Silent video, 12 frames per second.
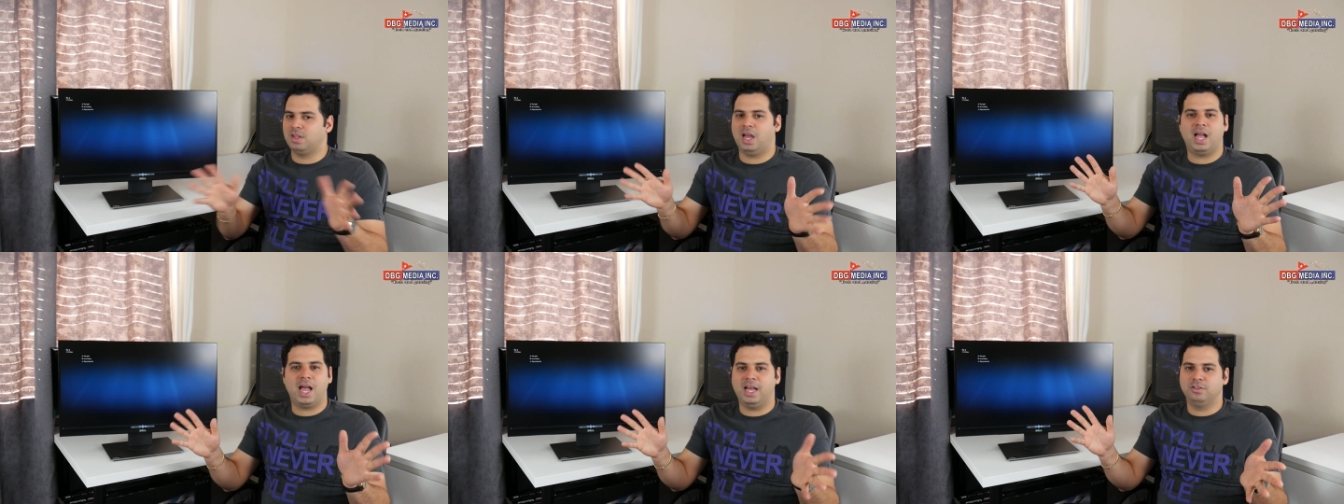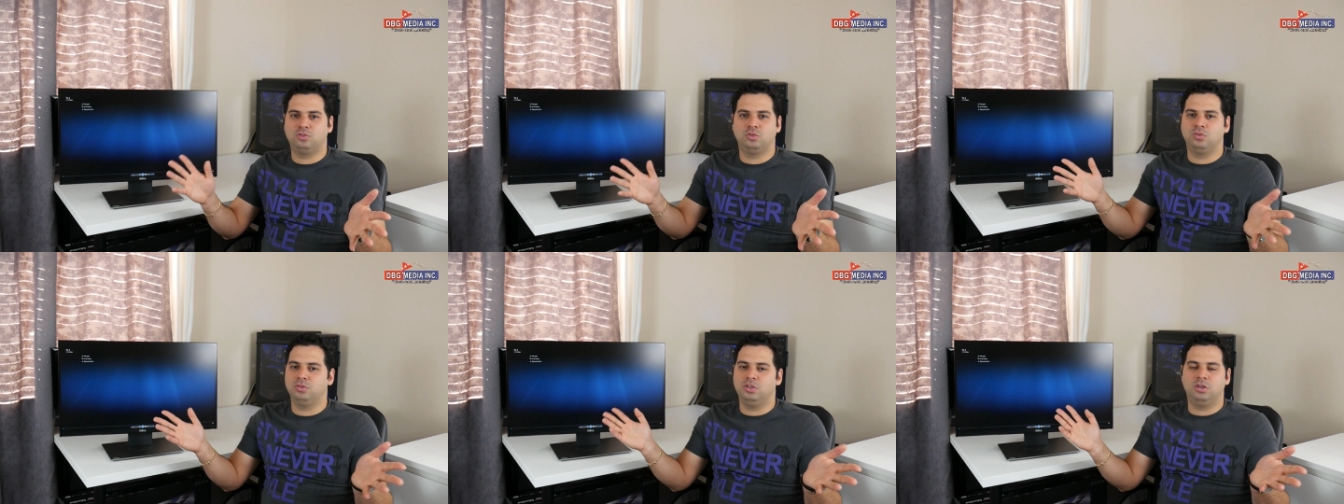I had
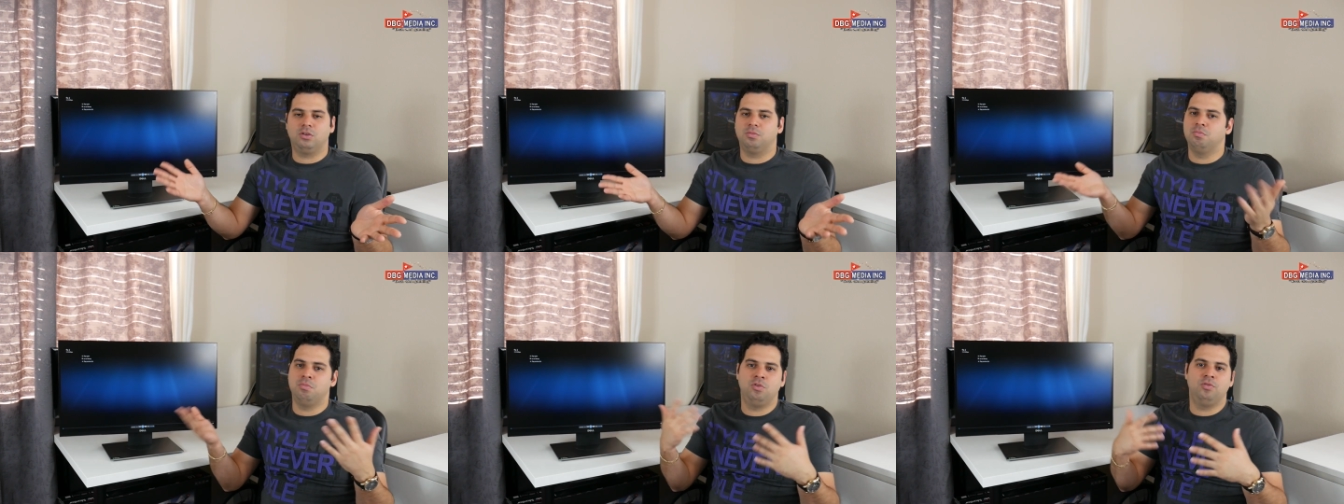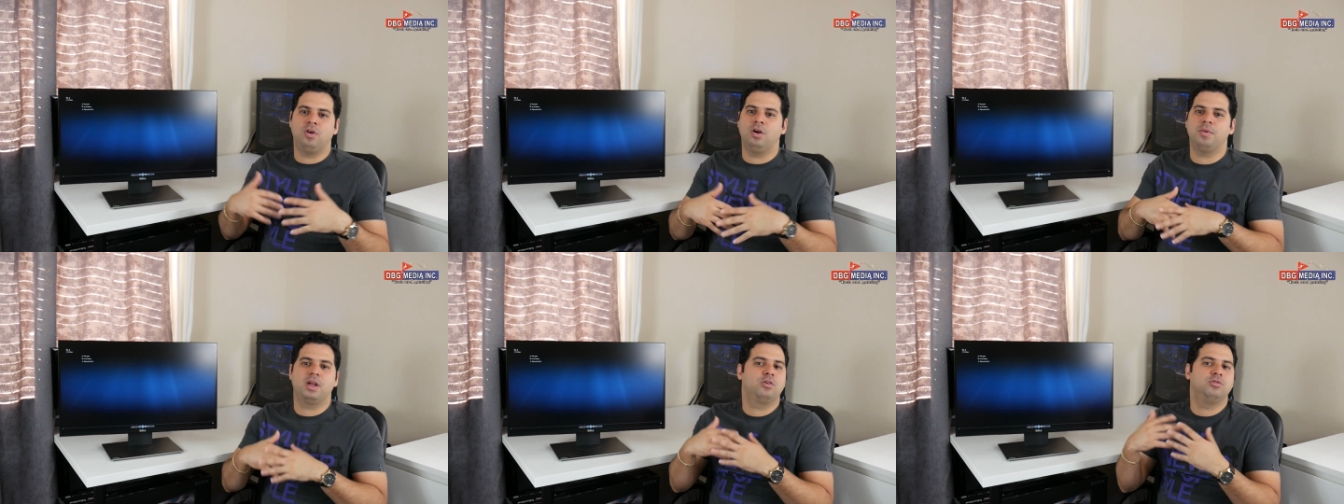to, you know, move
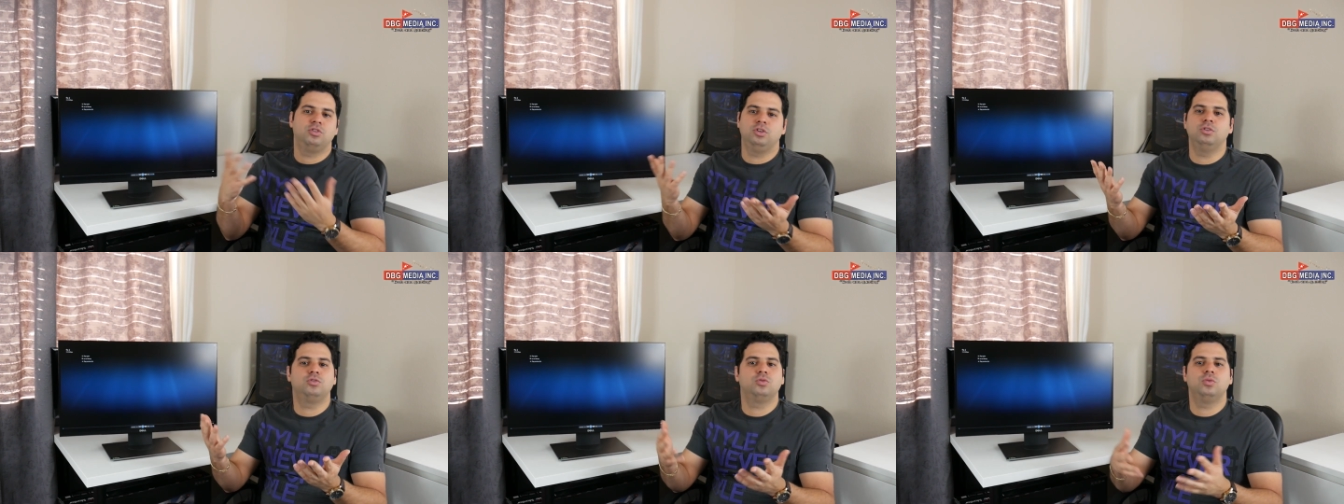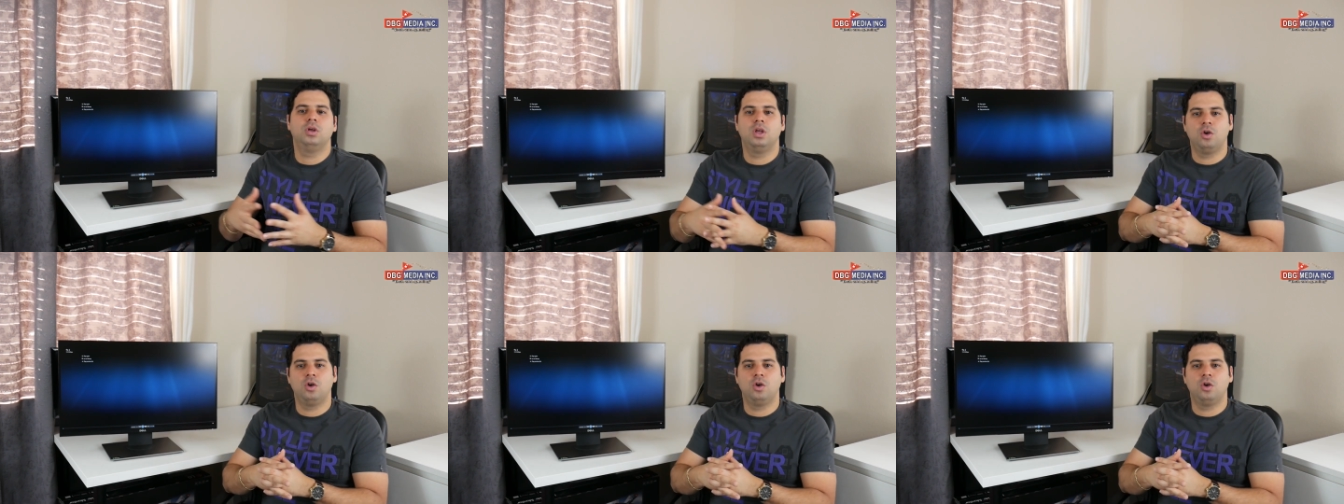on and continue to